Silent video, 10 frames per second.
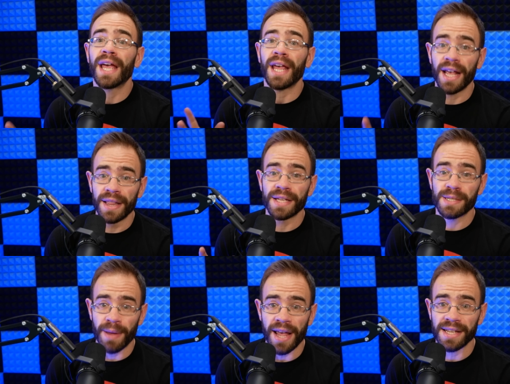in the
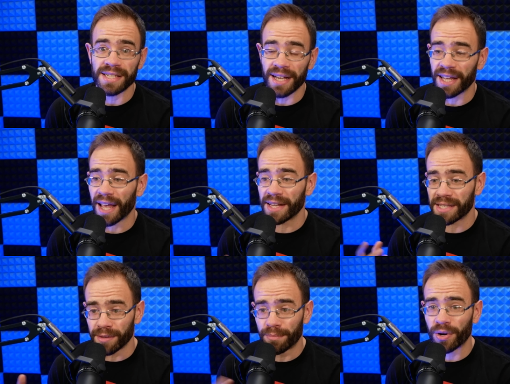space
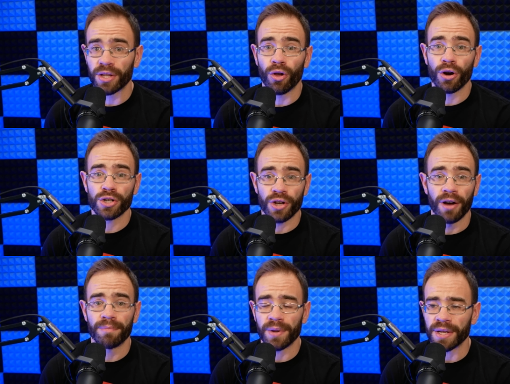against some pretty large
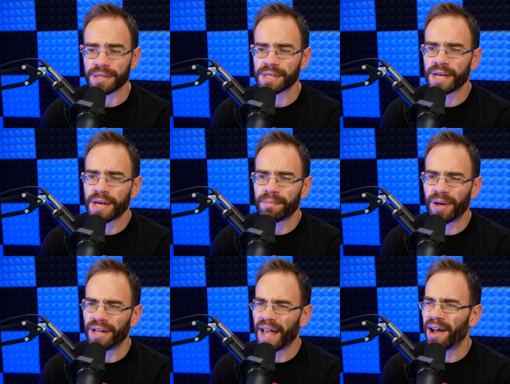companies.
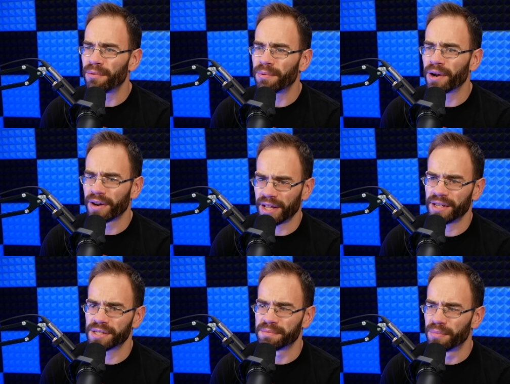But now where it
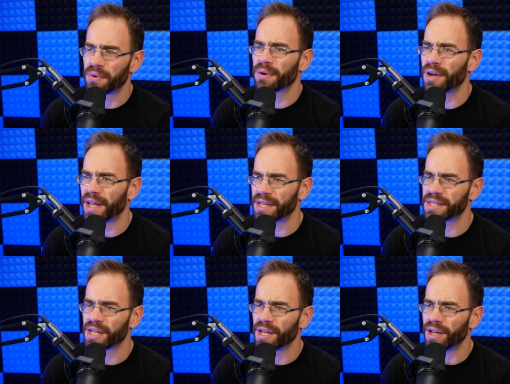is, more
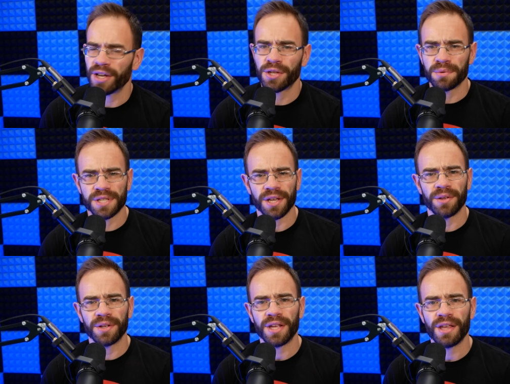as a
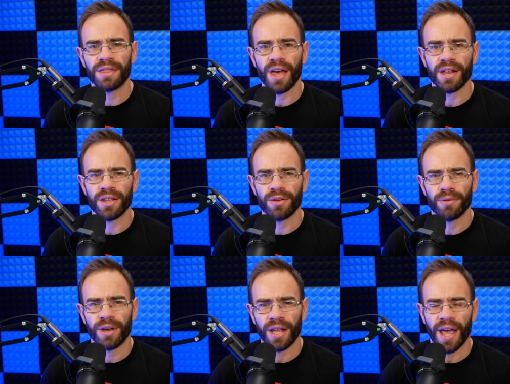utility that
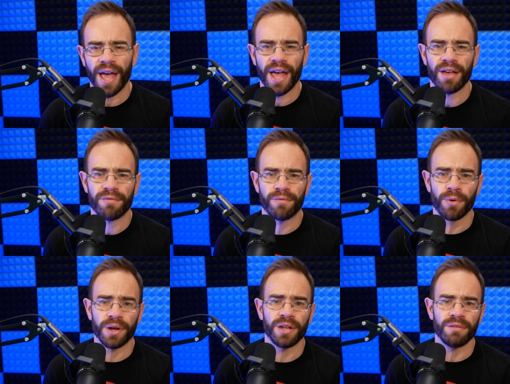you can have
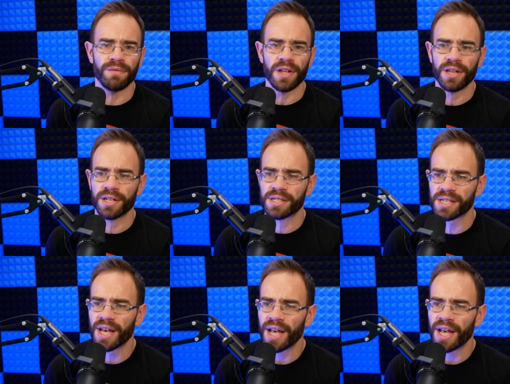for convenience,